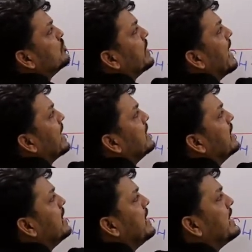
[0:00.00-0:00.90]

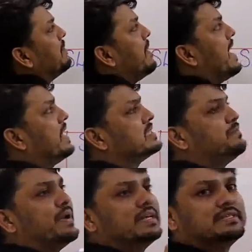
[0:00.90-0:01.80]
together it makes
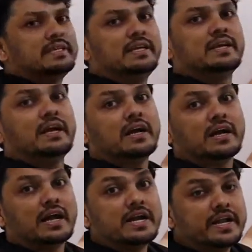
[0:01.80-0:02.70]
present
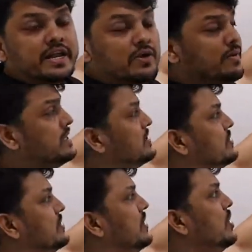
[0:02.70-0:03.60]

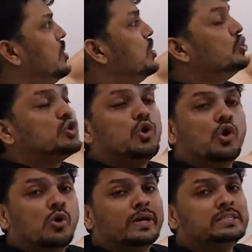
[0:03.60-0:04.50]
continuous. So
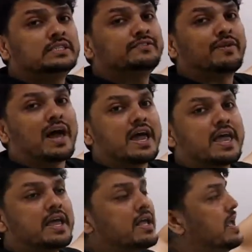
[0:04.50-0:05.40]
who is
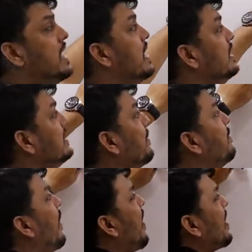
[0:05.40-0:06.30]
flying? The
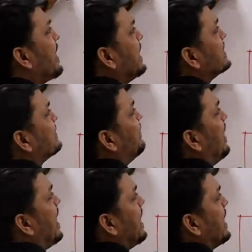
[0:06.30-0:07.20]
boy is
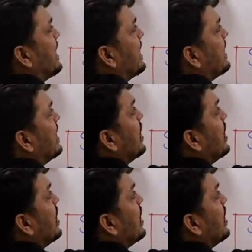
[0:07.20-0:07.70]
flying.